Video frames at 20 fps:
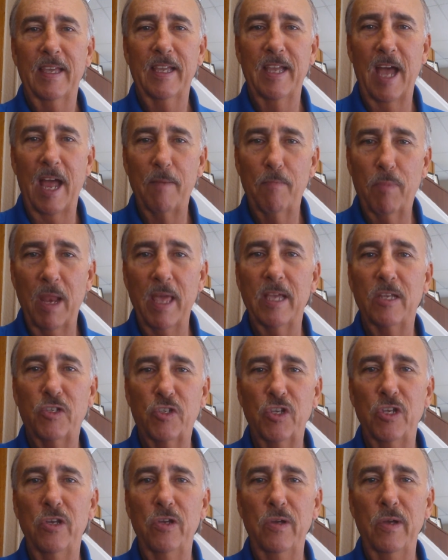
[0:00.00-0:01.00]
God
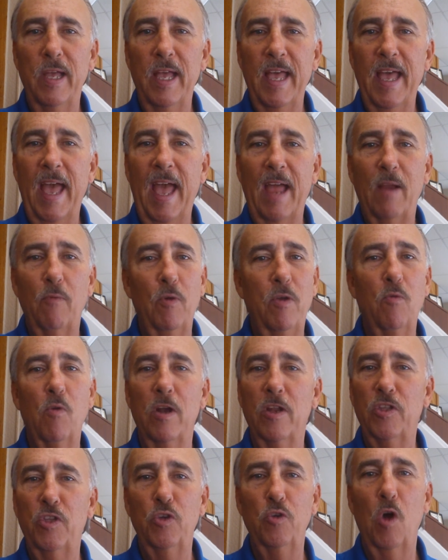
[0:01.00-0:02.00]
bless you, and we
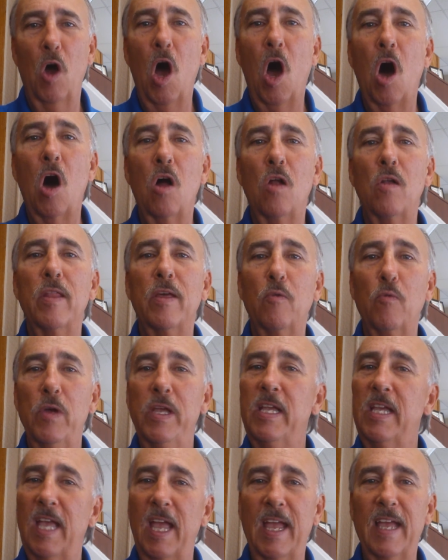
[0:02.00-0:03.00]
want to do all that
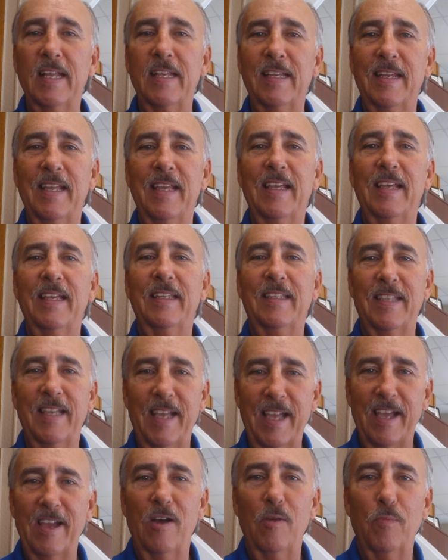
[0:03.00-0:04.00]
we can
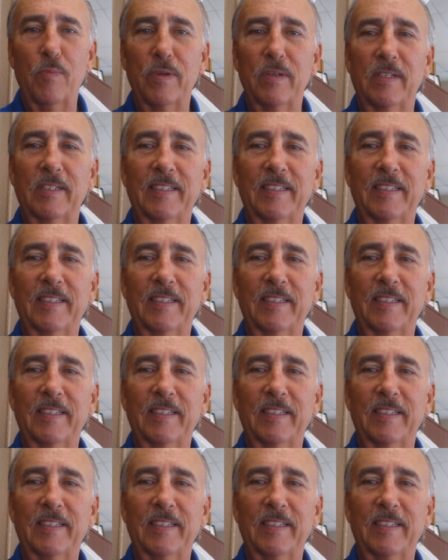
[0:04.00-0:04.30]
to help.